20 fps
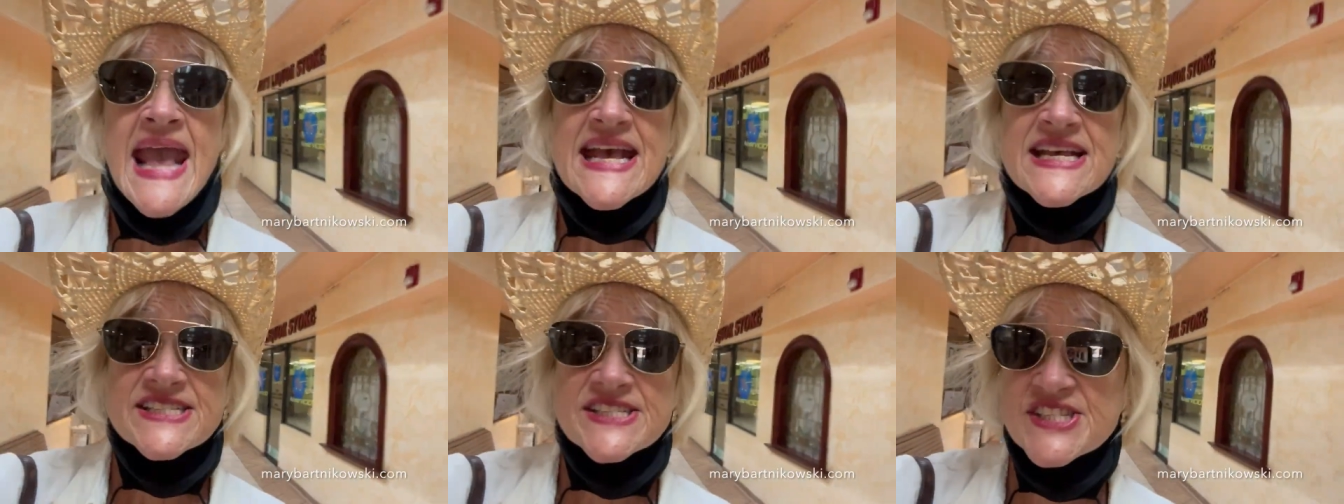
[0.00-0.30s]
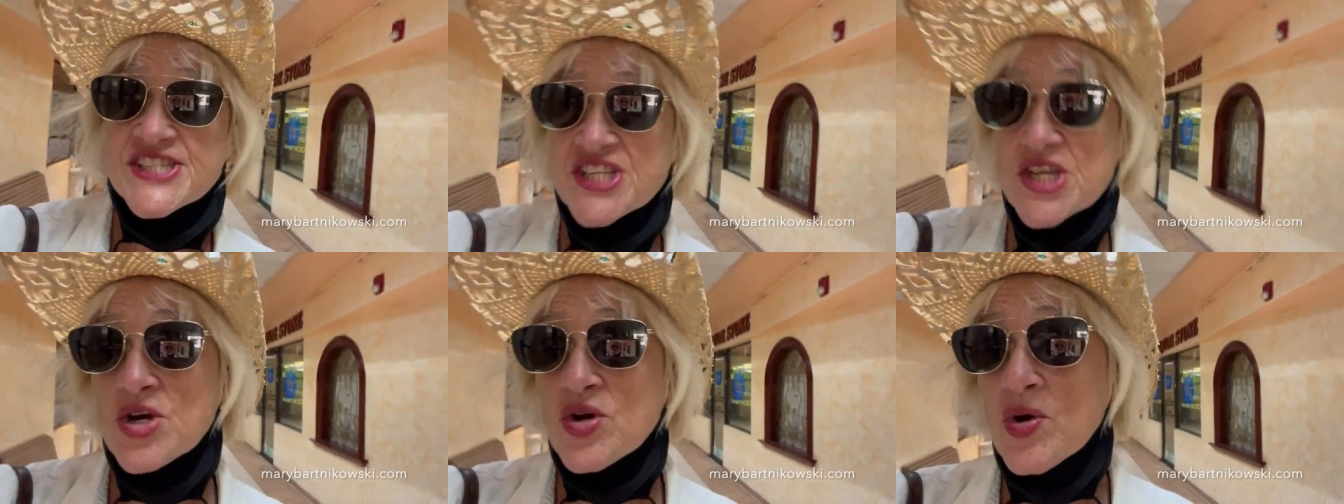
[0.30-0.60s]

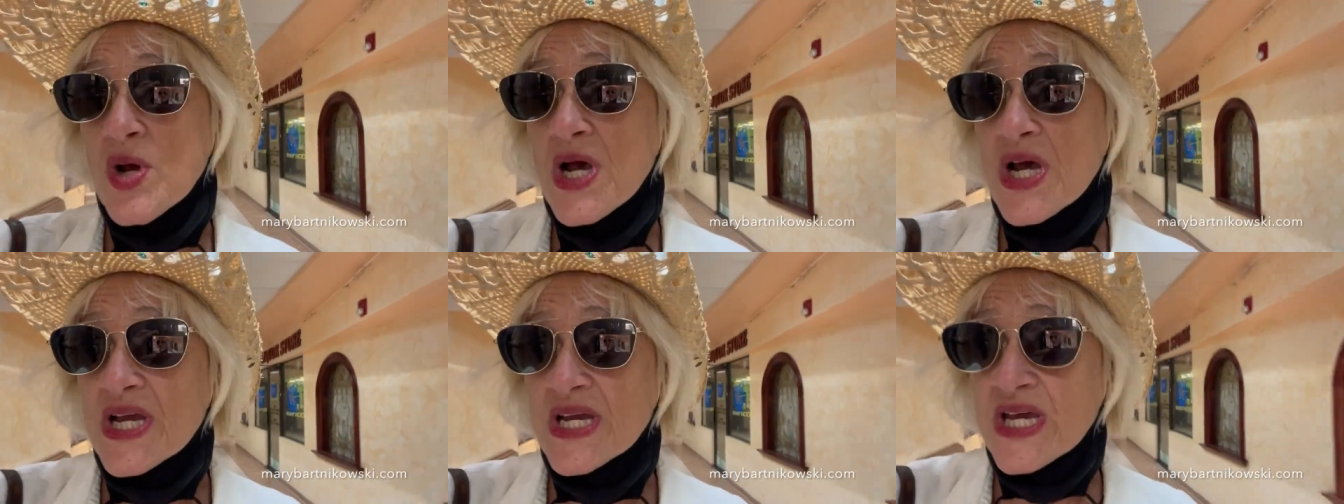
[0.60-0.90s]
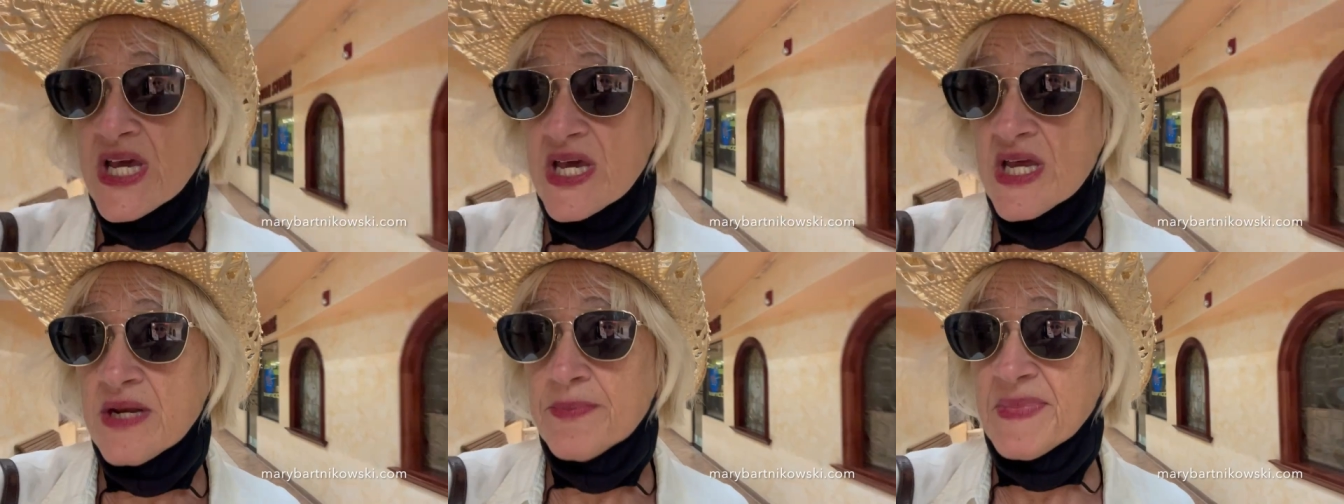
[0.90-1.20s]
So I
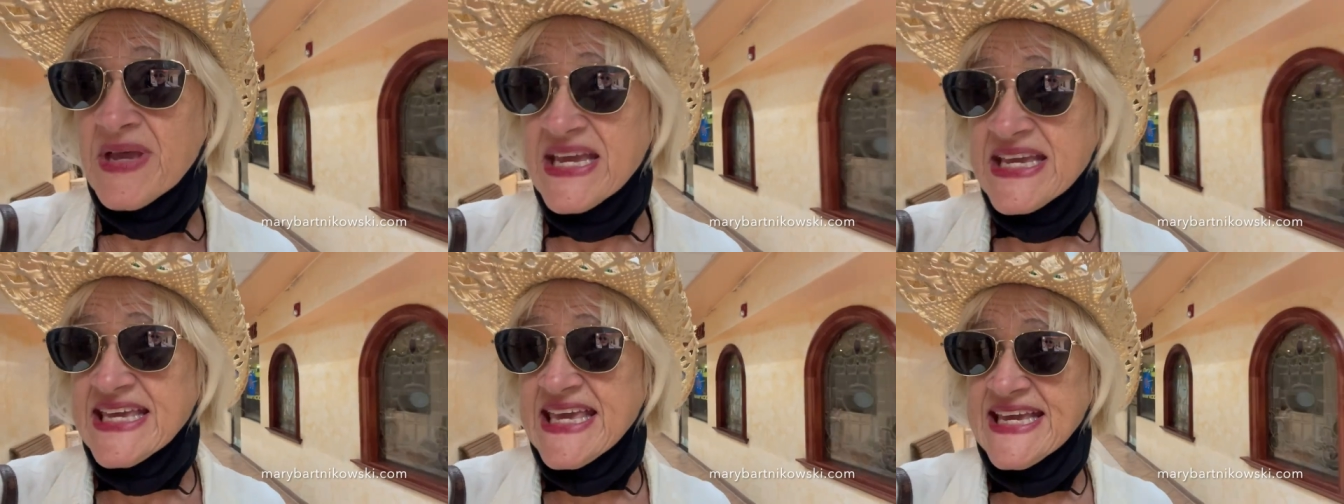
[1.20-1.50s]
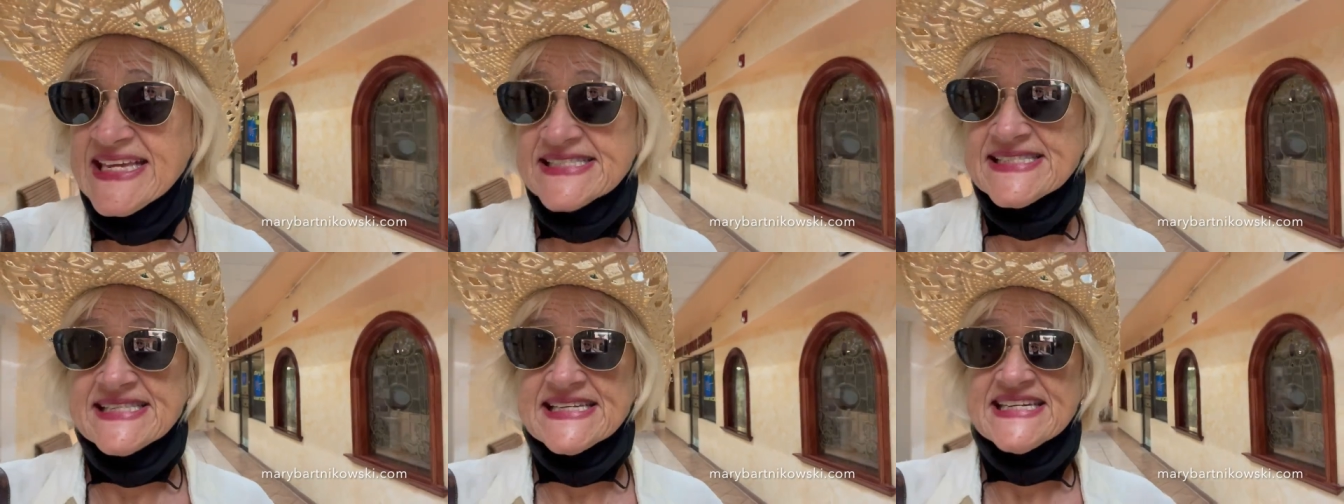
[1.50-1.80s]
got my
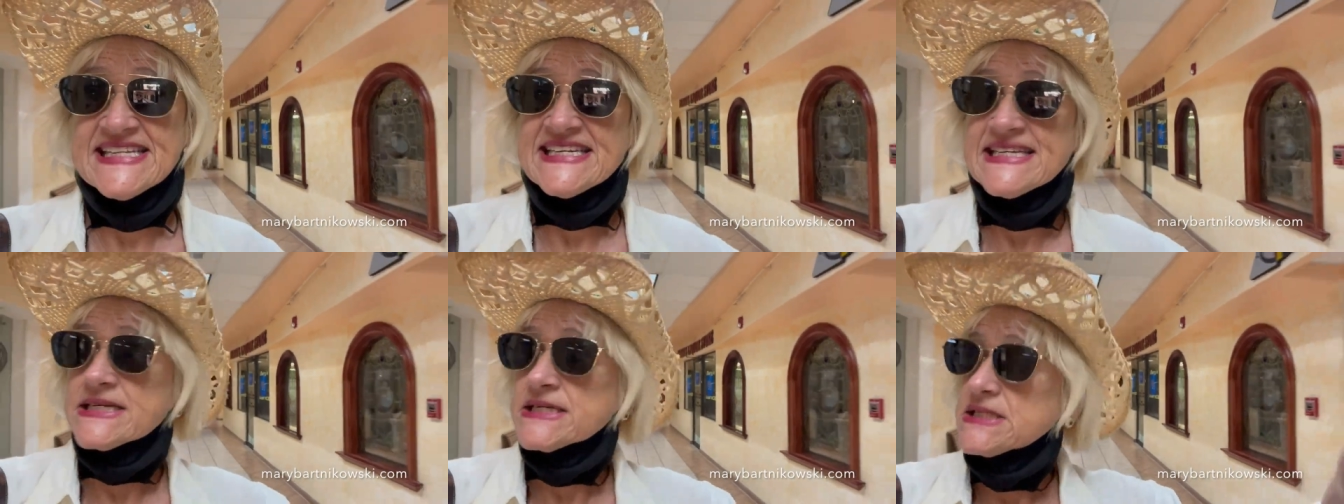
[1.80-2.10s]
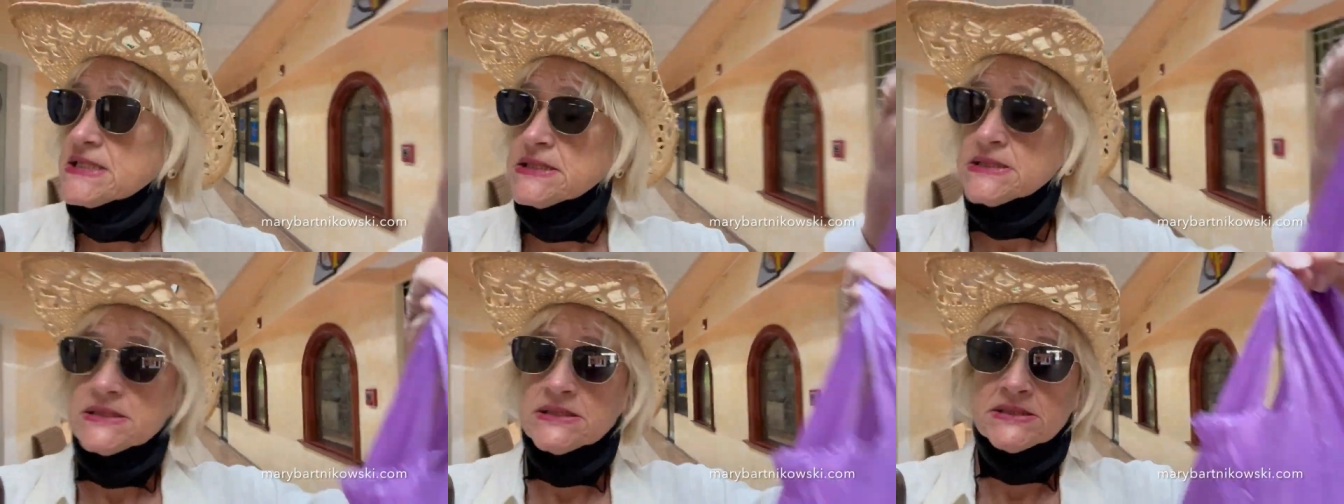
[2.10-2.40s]

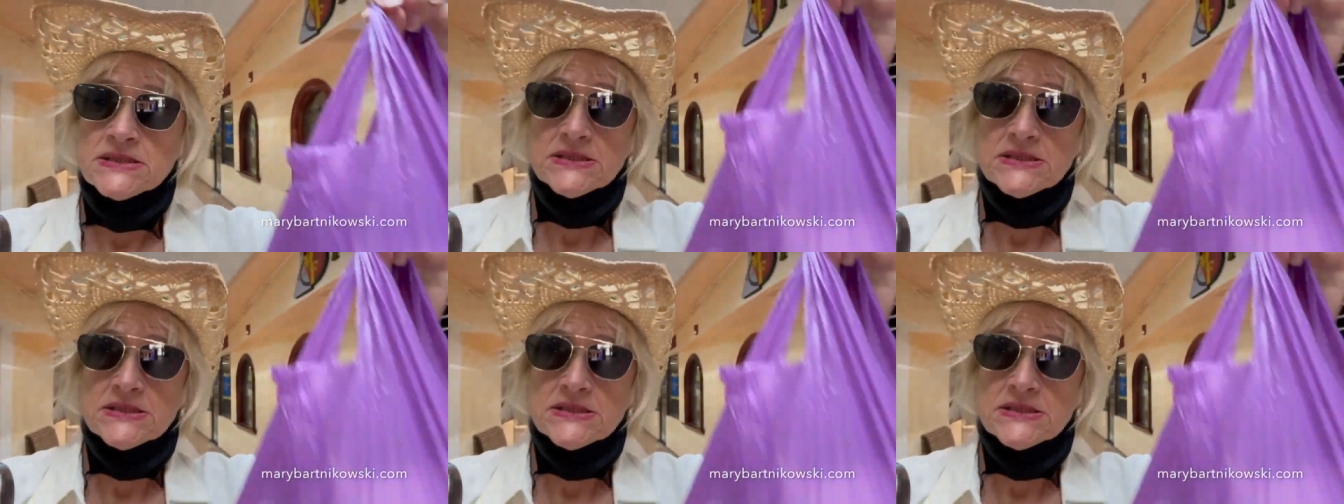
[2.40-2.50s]
quesadilla